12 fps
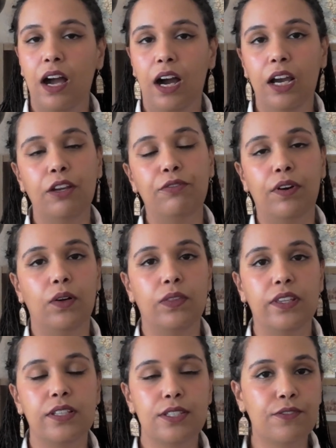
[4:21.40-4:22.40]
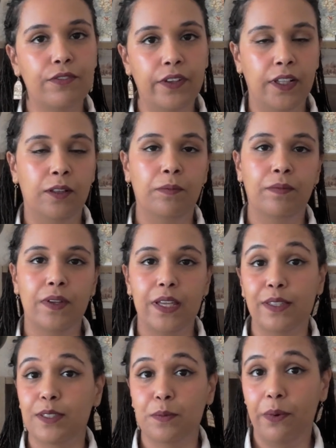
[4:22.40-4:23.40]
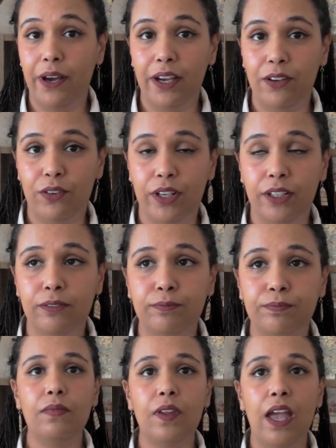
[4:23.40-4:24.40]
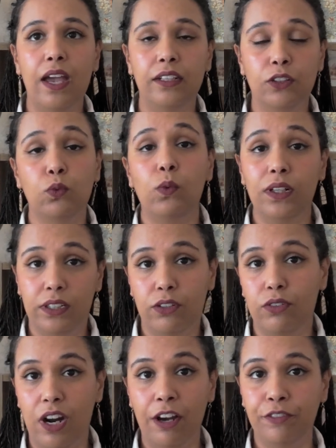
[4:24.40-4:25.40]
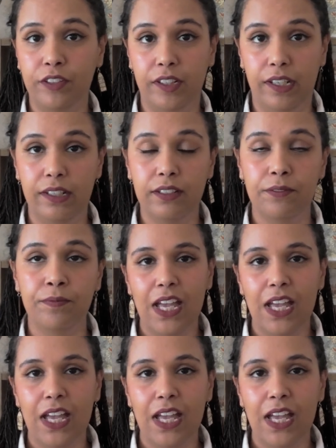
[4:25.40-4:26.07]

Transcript: I found this film inspiring and well-crafted.